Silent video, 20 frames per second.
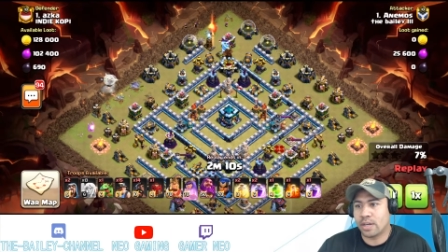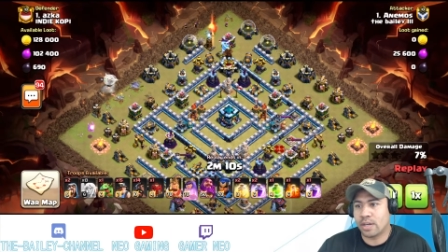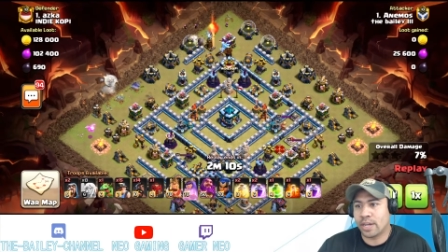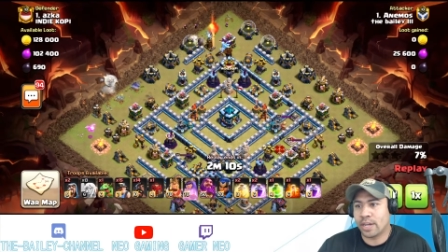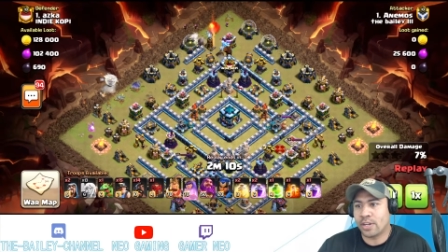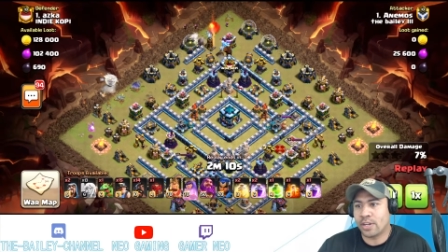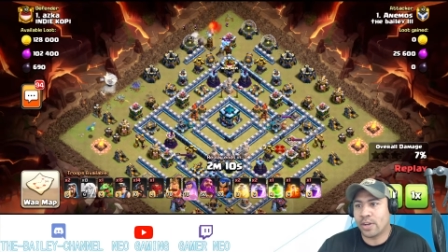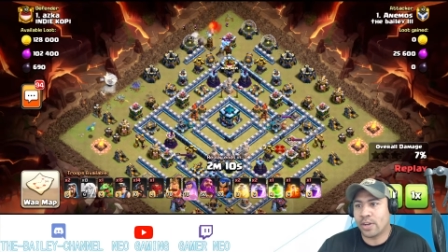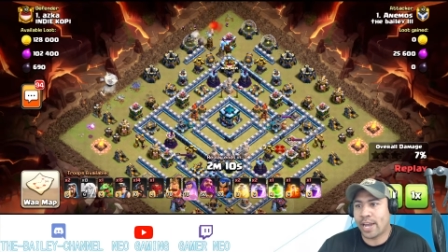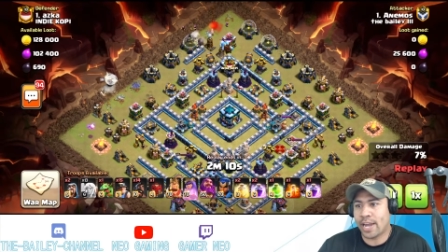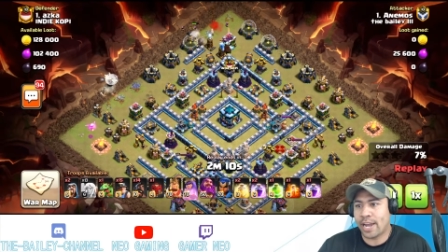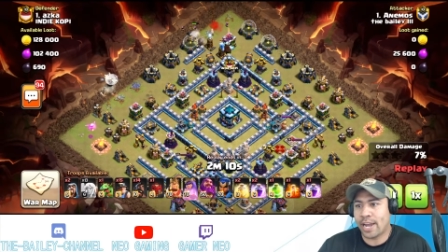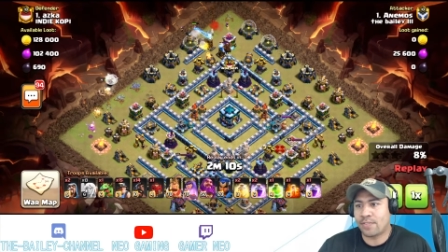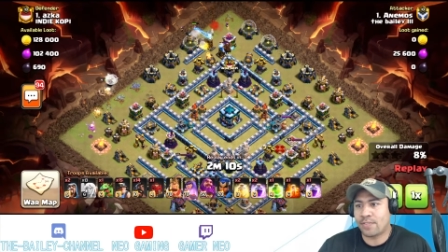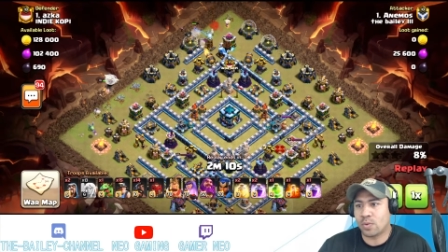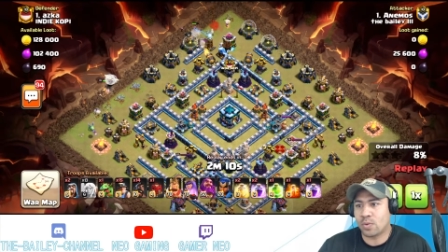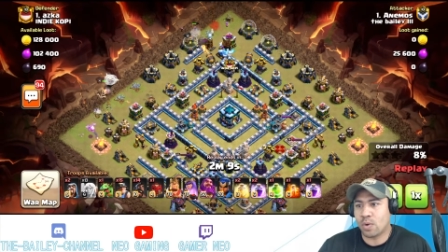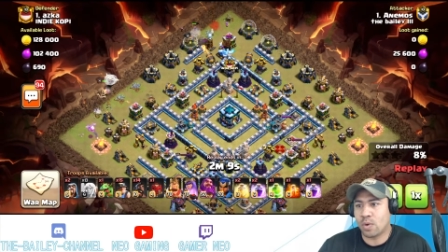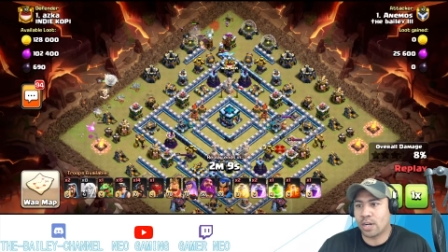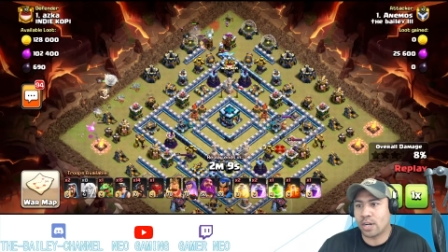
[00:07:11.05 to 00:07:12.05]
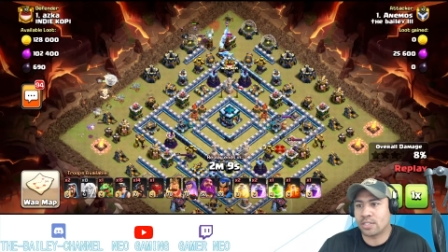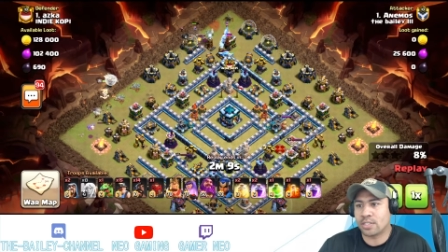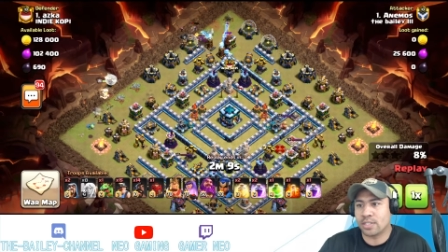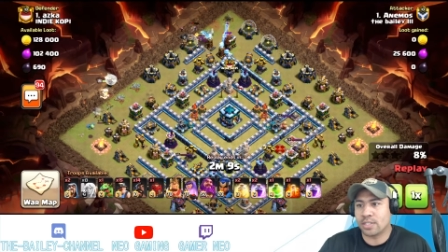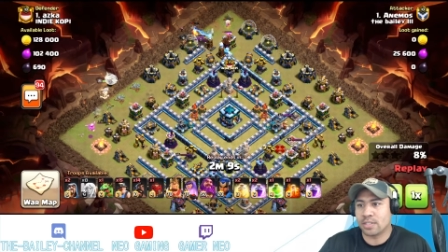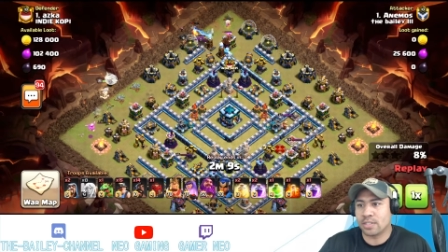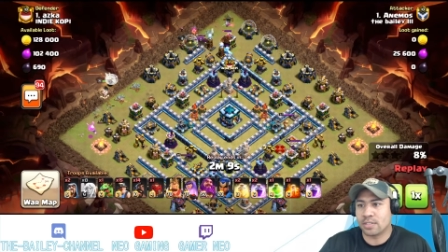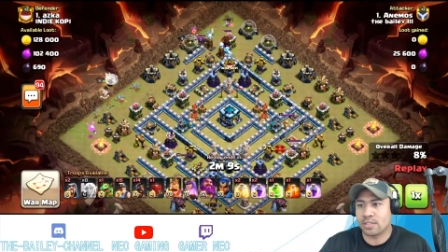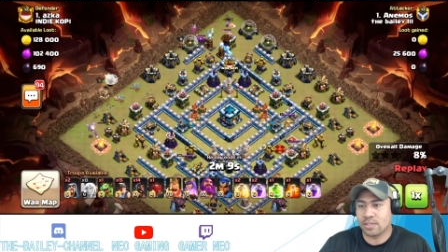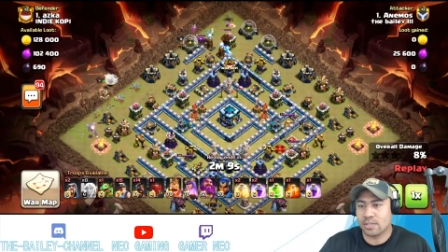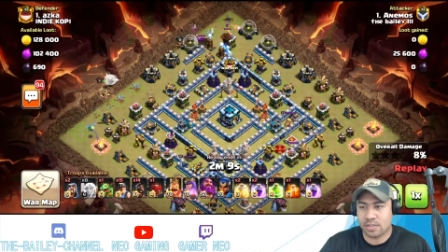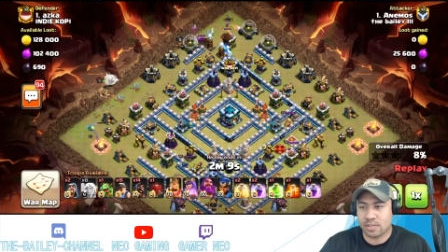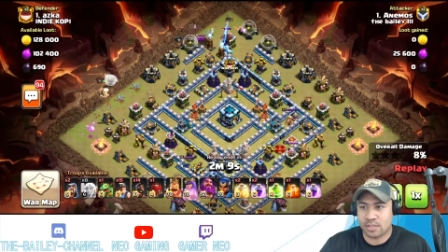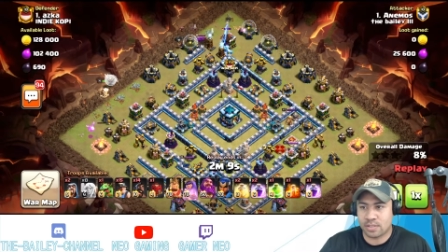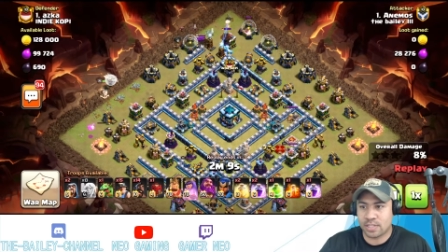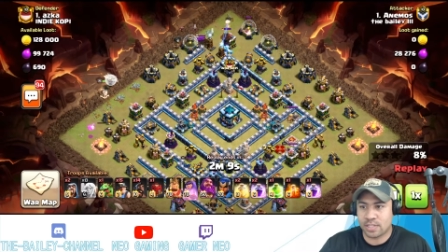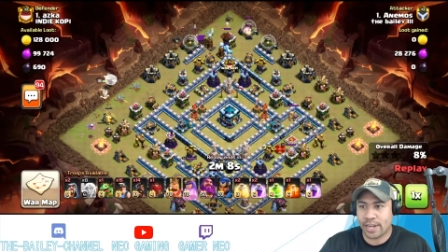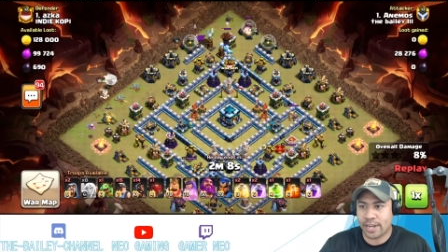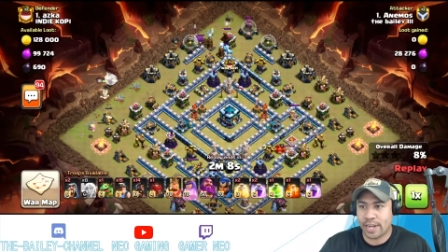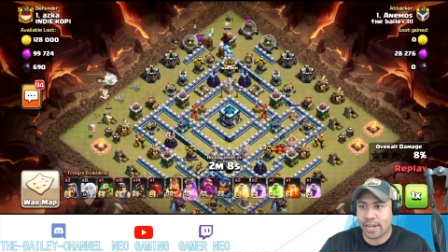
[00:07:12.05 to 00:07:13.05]
And you have to watch this
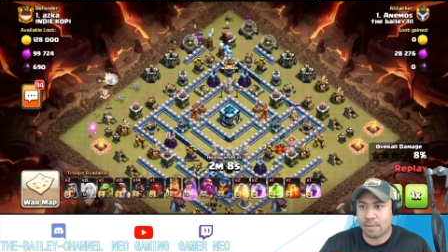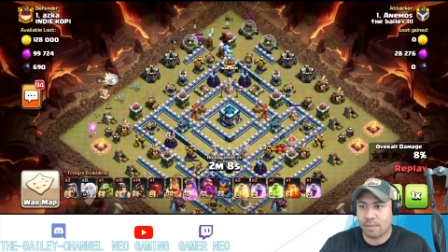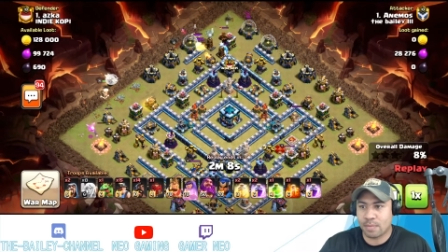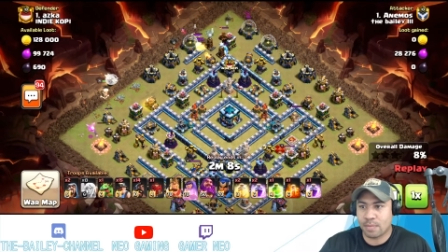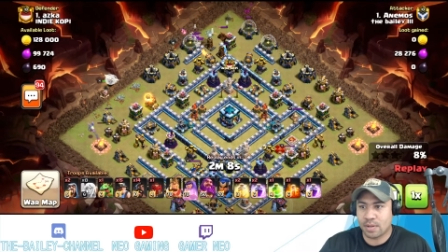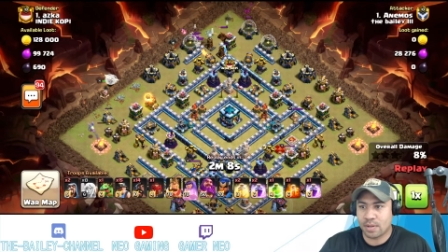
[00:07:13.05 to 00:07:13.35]
Sam.